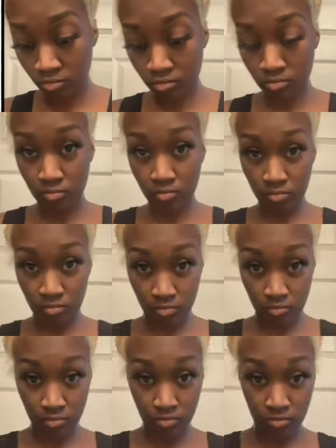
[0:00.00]

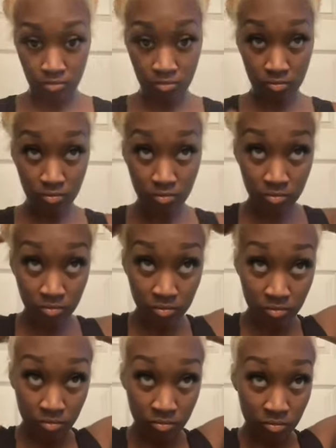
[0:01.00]

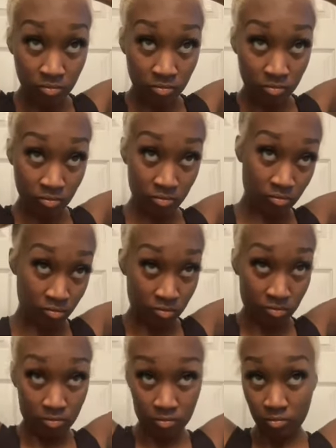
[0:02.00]

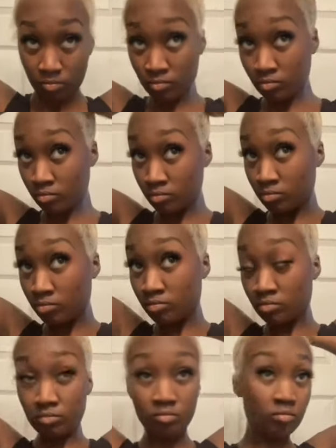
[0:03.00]

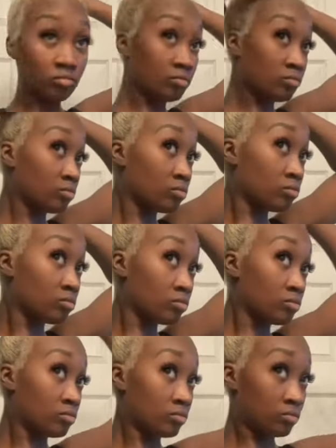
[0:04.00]

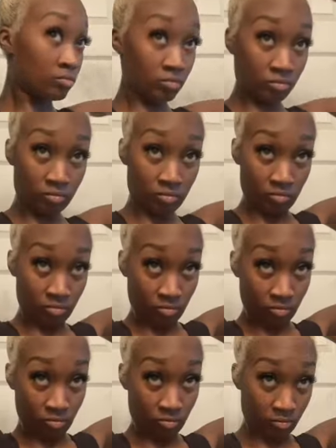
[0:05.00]

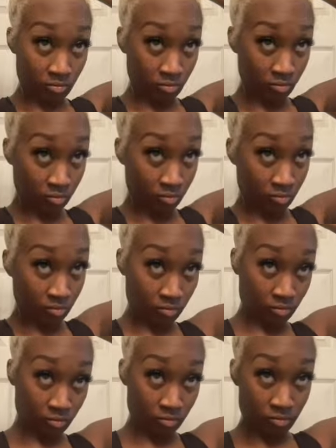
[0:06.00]

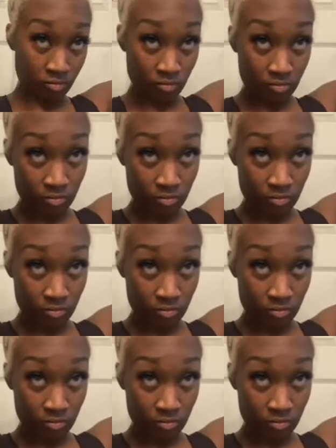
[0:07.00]
(no one is talking)